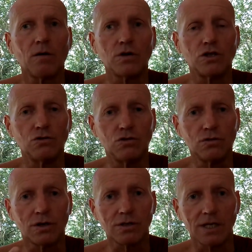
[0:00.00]
which you
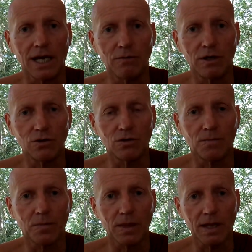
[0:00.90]
do not see when you're